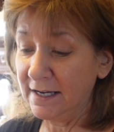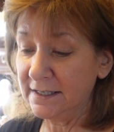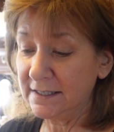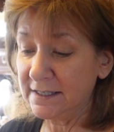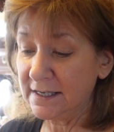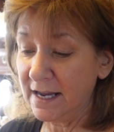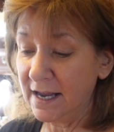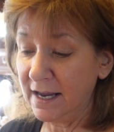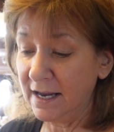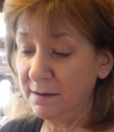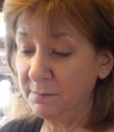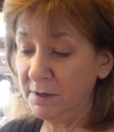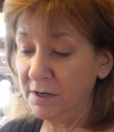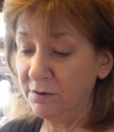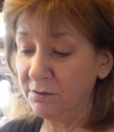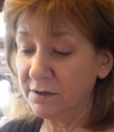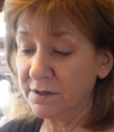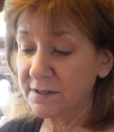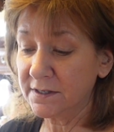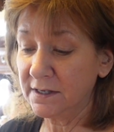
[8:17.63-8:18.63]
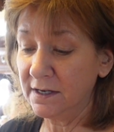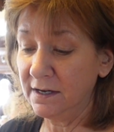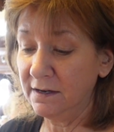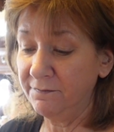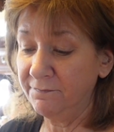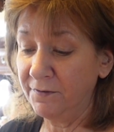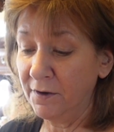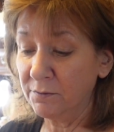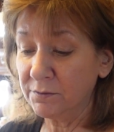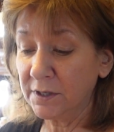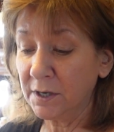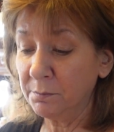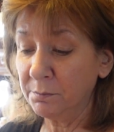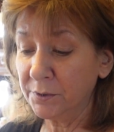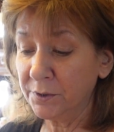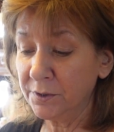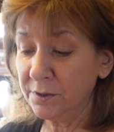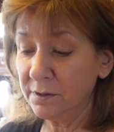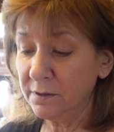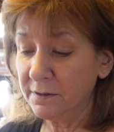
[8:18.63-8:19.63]
of time, here is the phone
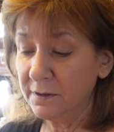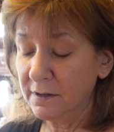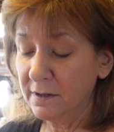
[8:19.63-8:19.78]
number,